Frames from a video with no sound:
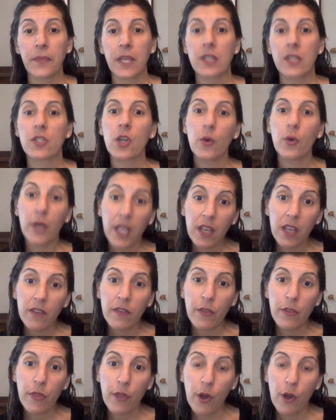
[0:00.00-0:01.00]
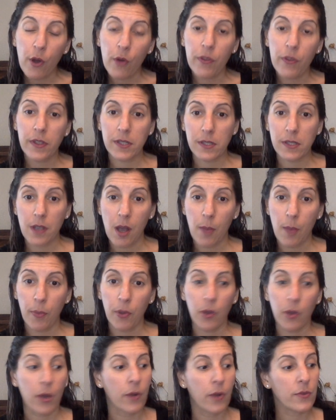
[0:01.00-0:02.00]
So even though this
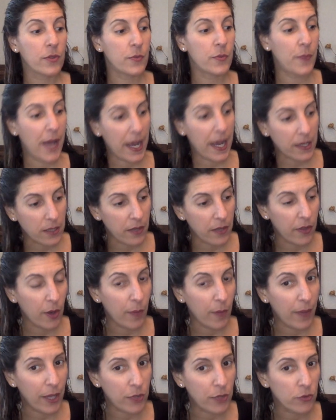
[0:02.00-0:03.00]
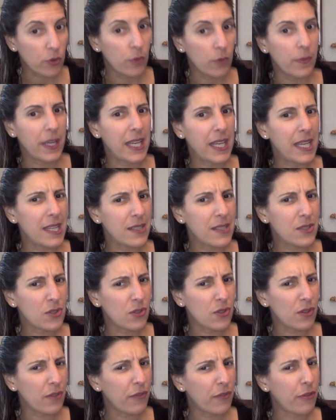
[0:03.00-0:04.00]
couple goes back to their bedroom, he's
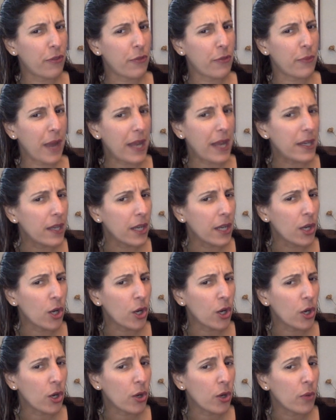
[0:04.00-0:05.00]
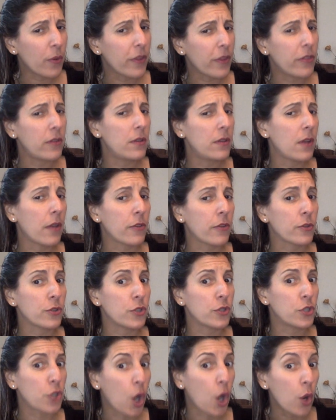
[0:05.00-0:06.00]
sort of threatening her with another
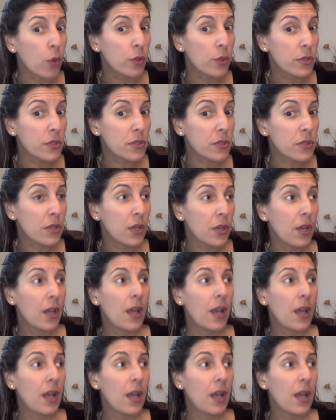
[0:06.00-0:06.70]
dose,